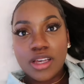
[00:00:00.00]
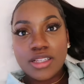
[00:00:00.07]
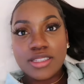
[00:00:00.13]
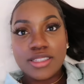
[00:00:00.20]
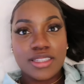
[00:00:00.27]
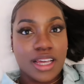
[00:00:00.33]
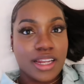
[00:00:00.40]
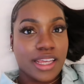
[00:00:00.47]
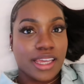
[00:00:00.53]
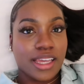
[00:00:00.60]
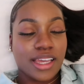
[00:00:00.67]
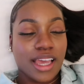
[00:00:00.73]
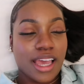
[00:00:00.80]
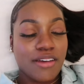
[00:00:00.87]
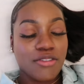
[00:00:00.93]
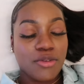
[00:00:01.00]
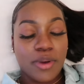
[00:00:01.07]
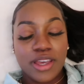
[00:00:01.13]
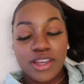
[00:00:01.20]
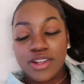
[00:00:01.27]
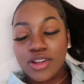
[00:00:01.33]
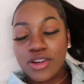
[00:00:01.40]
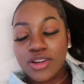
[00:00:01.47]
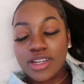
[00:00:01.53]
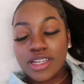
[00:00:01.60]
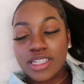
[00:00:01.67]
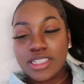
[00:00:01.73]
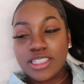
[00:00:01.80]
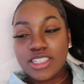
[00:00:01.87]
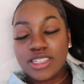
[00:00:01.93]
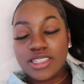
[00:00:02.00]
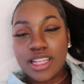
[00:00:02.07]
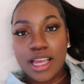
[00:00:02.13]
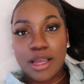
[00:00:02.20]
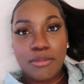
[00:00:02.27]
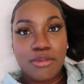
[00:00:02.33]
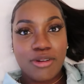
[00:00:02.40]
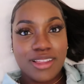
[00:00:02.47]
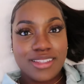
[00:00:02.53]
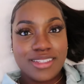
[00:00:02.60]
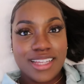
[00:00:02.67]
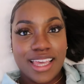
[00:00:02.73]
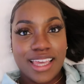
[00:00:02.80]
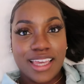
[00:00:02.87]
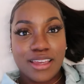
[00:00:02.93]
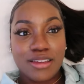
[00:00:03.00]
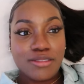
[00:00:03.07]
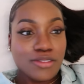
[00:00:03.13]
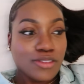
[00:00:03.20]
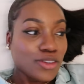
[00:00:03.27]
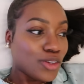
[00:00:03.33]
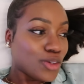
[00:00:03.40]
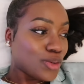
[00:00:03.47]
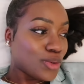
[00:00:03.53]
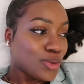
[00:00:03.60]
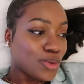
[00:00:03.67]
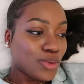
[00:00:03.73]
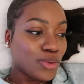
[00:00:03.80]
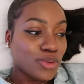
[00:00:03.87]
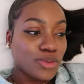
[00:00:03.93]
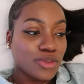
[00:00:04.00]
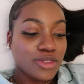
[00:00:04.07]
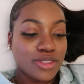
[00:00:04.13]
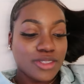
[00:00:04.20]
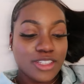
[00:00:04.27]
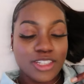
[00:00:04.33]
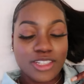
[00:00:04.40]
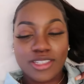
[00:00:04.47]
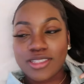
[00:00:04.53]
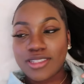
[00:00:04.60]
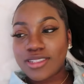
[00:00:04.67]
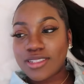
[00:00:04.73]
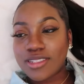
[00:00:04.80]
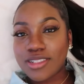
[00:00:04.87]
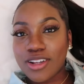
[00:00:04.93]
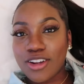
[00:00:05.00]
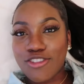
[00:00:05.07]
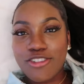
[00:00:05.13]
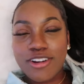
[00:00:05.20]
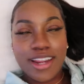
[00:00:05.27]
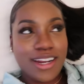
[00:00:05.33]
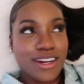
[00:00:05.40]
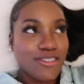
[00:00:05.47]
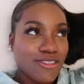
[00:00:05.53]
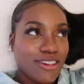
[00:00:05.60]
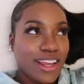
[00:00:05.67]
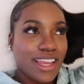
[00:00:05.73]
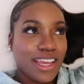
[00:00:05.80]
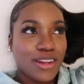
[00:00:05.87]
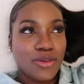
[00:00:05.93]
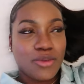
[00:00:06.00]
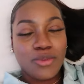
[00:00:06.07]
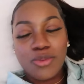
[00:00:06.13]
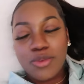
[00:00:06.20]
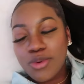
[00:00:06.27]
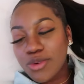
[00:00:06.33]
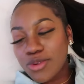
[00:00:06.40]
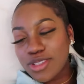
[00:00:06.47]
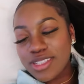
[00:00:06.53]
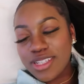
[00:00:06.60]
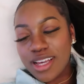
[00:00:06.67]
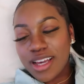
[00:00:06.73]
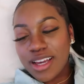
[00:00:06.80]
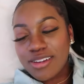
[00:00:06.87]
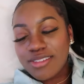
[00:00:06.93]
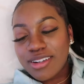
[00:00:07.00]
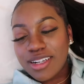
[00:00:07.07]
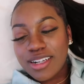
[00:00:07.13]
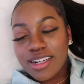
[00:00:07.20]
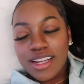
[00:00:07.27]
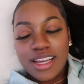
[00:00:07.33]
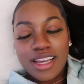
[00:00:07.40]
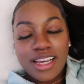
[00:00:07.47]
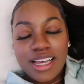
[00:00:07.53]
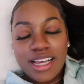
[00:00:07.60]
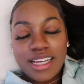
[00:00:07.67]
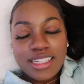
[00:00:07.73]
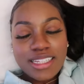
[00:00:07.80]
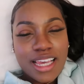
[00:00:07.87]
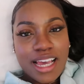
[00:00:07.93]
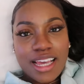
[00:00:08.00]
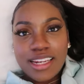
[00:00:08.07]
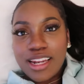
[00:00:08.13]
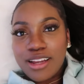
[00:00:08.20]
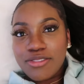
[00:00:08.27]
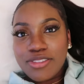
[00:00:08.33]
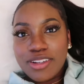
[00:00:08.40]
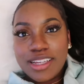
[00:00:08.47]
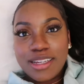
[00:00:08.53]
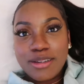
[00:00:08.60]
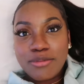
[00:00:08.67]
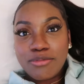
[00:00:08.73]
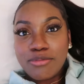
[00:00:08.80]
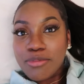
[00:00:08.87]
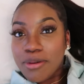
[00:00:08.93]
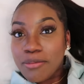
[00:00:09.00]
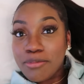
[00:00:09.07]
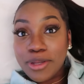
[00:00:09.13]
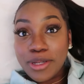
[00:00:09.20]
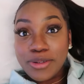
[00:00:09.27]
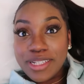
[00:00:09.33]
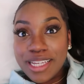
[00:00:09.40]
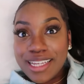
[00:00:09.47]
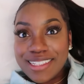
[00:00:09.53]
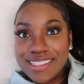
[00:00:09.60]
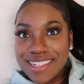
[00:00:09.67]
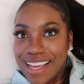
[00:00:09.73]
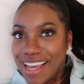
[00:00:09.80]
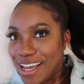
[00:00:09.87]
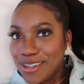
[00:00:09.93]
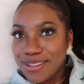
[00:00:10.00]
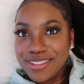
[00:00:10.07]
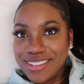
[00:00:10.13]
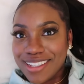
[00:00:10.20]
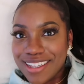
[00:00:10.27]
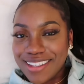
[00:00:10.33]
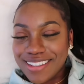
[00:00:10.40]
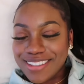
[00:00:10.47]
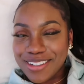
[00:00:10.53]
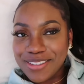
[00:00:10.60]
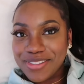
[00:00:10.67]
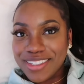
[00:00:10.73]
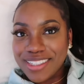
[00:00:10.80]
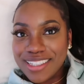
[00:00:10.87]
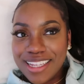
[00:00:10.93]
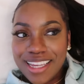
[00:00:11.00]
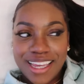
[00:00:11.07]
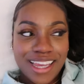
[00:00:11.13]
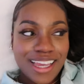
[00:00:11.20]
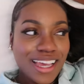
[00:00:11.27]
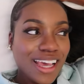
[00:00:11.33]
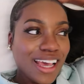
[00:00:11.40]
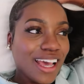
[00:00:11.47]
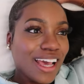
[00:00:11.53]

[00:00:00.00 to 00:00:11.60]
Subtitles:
stunning. Everywhere you look, it's just like breathtaking views, just greenery and water, and yeah, lovely buildings and houses, obviously.